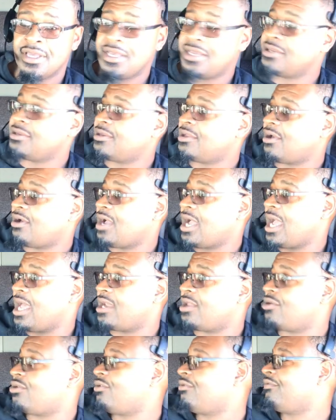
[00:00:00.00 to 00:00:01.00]
And I
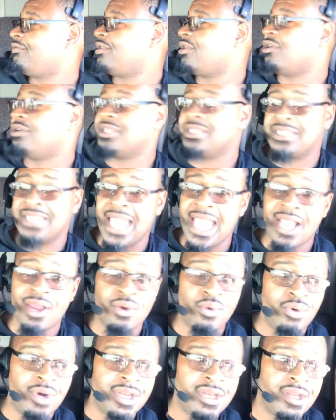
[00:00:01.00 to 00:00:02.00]
don't even know
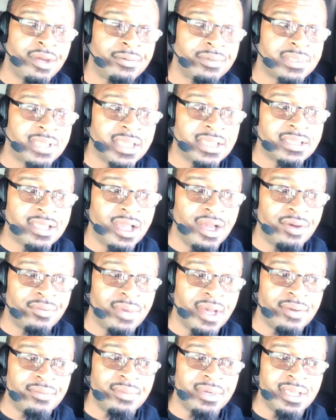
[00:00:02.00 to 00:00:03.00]
exactly what numbers they talking
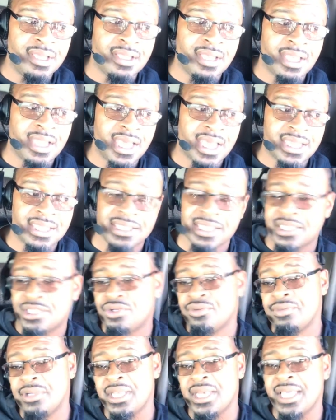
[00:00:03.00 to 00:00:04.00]
about, but like I said,
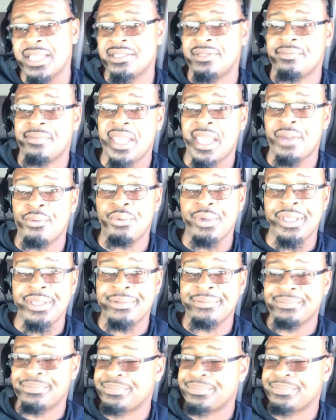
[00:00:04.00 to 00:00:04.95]
to me that's a bad week.